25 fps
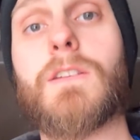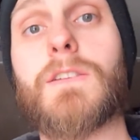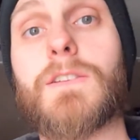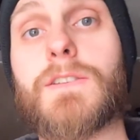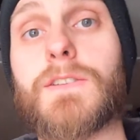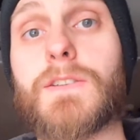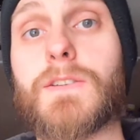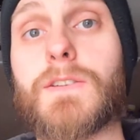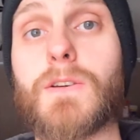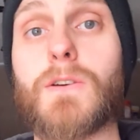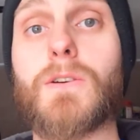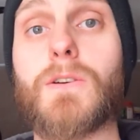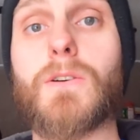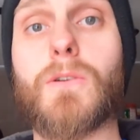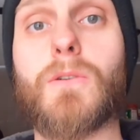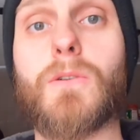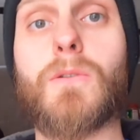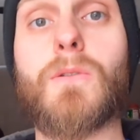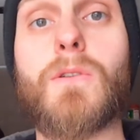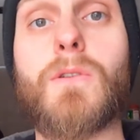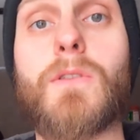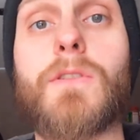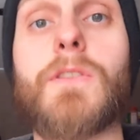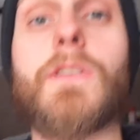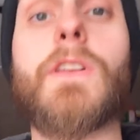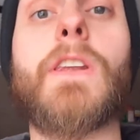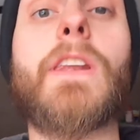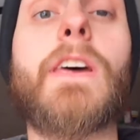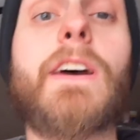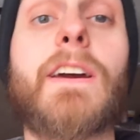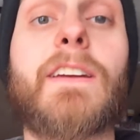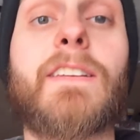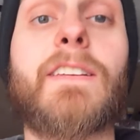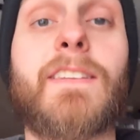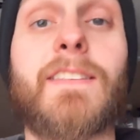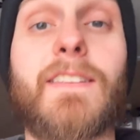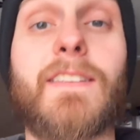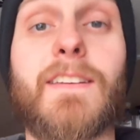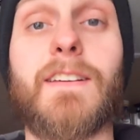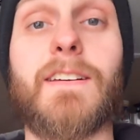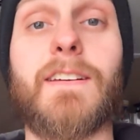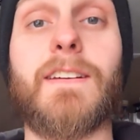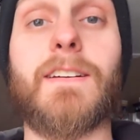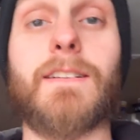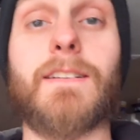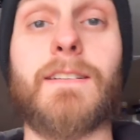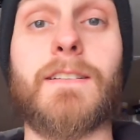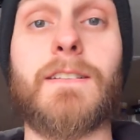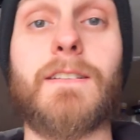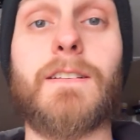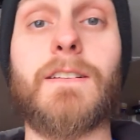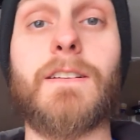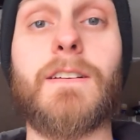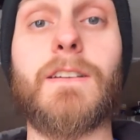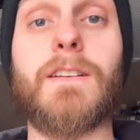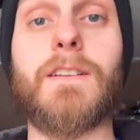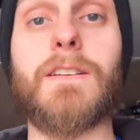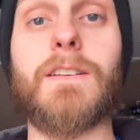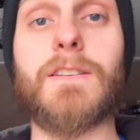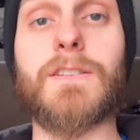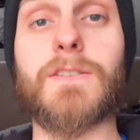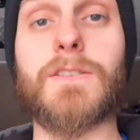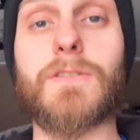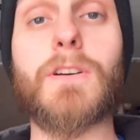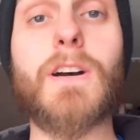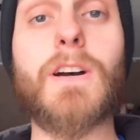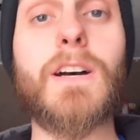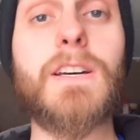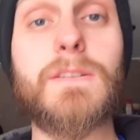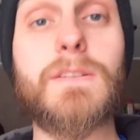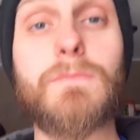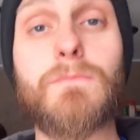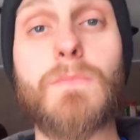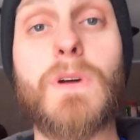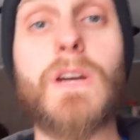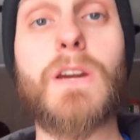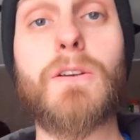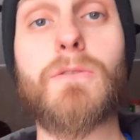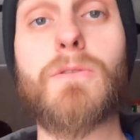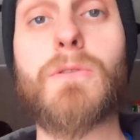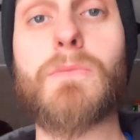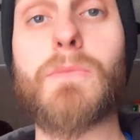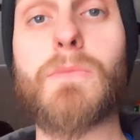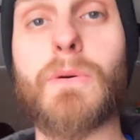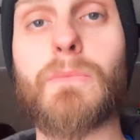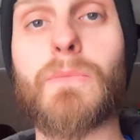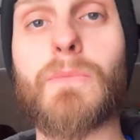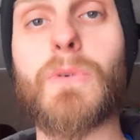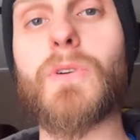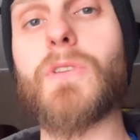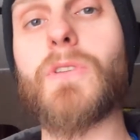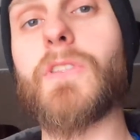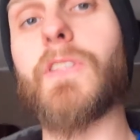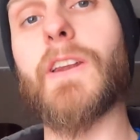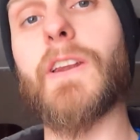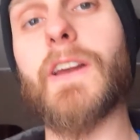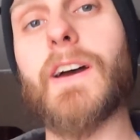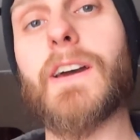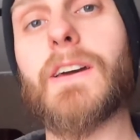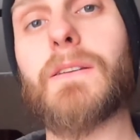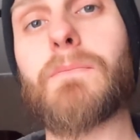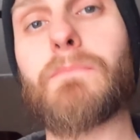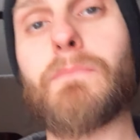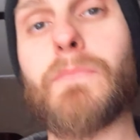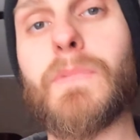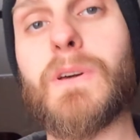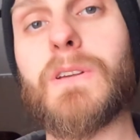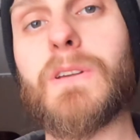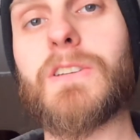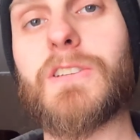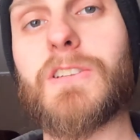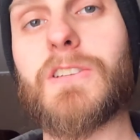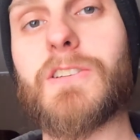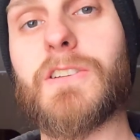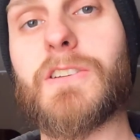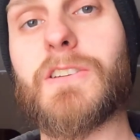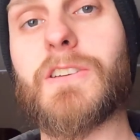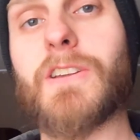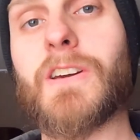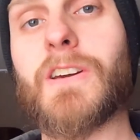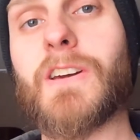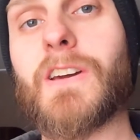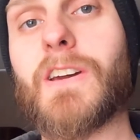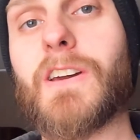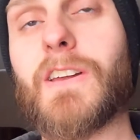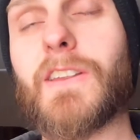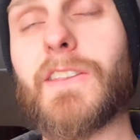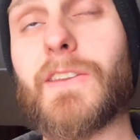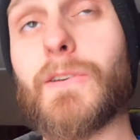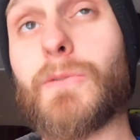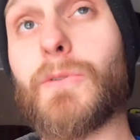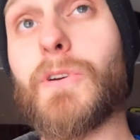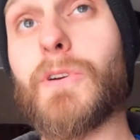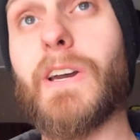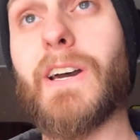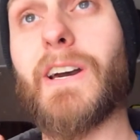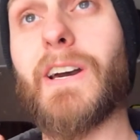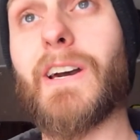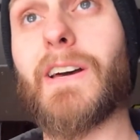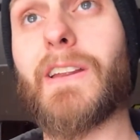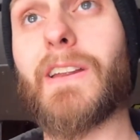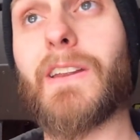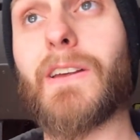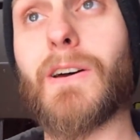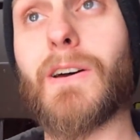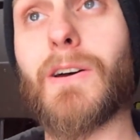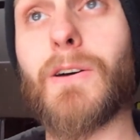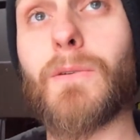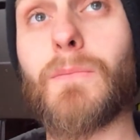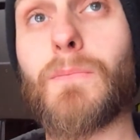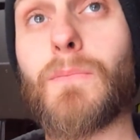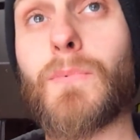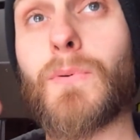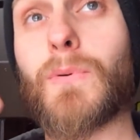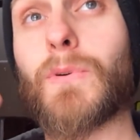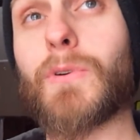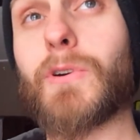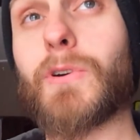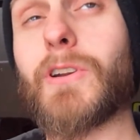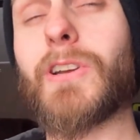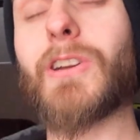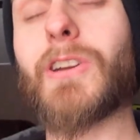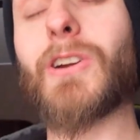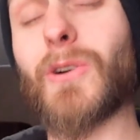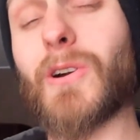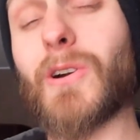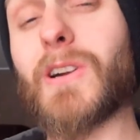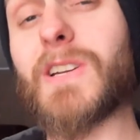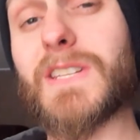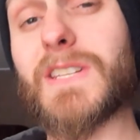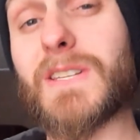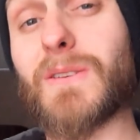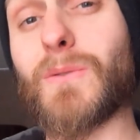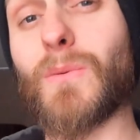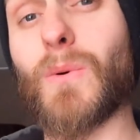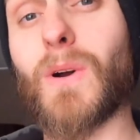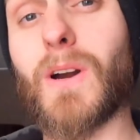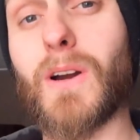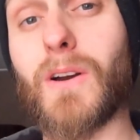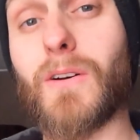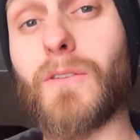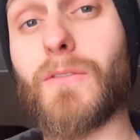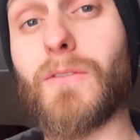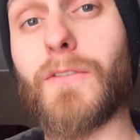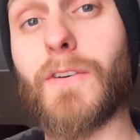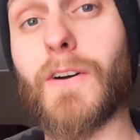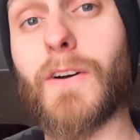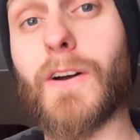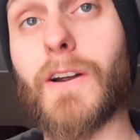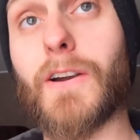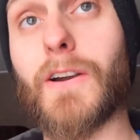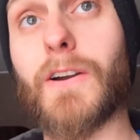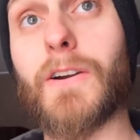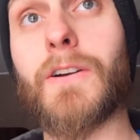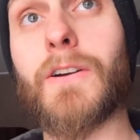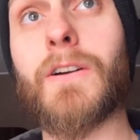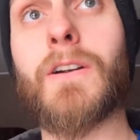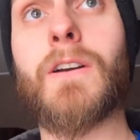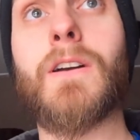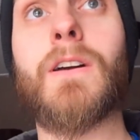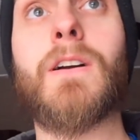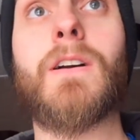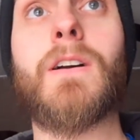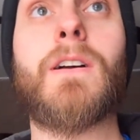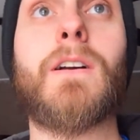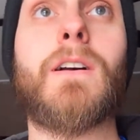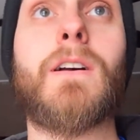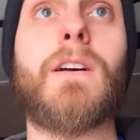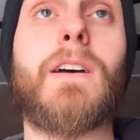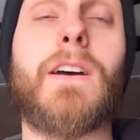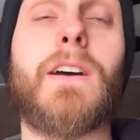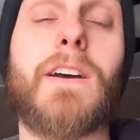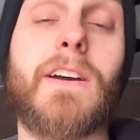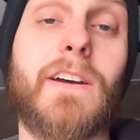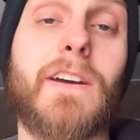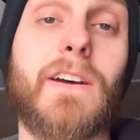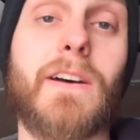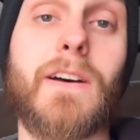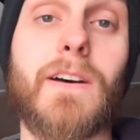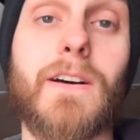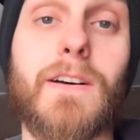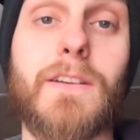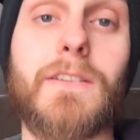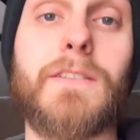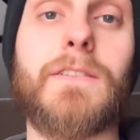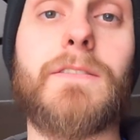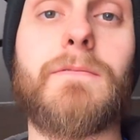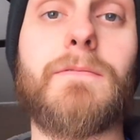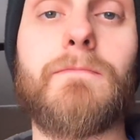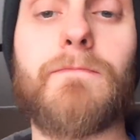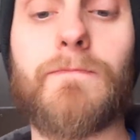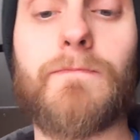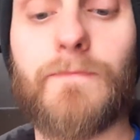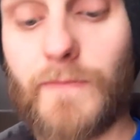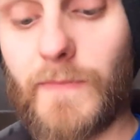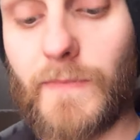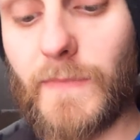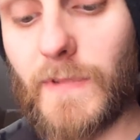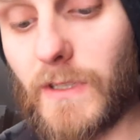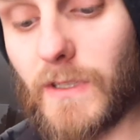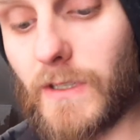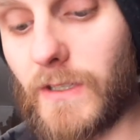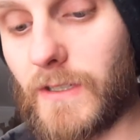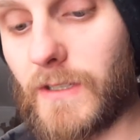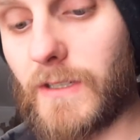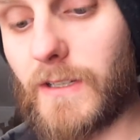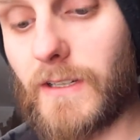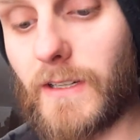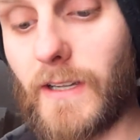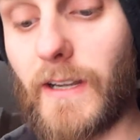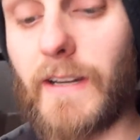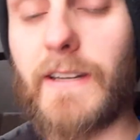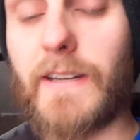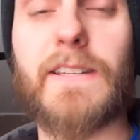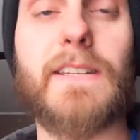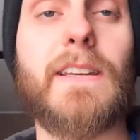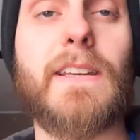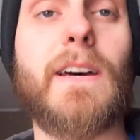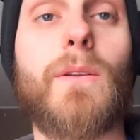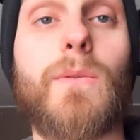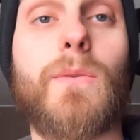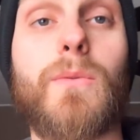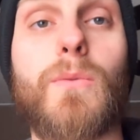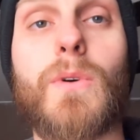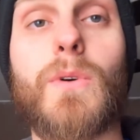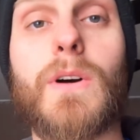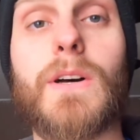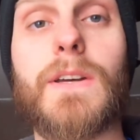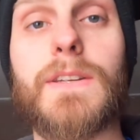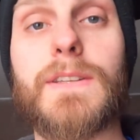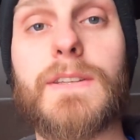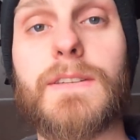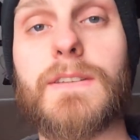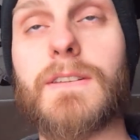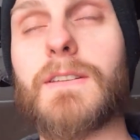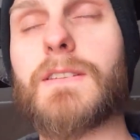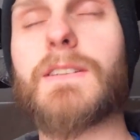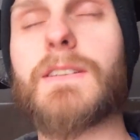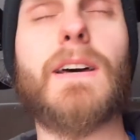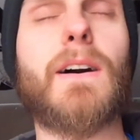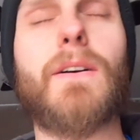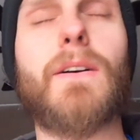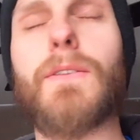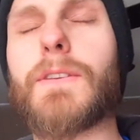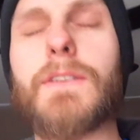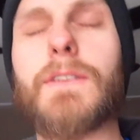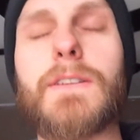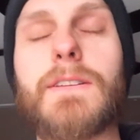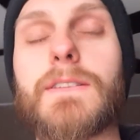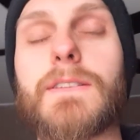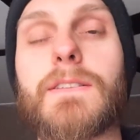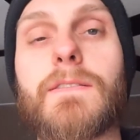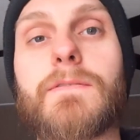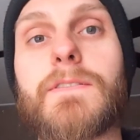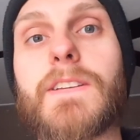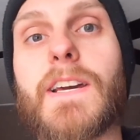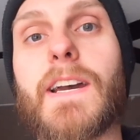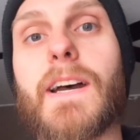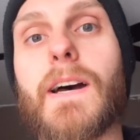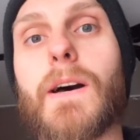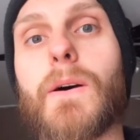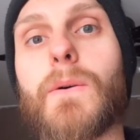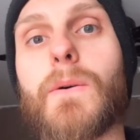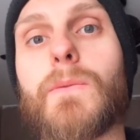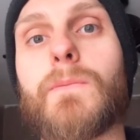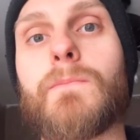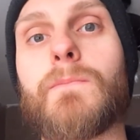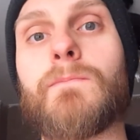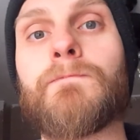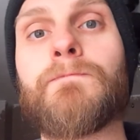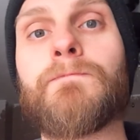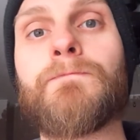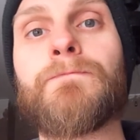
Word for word: So, the next thing is you guys may remember that I had mentioned that we had a pretty crazy wildfire uh, kind of southwest, southeast of town.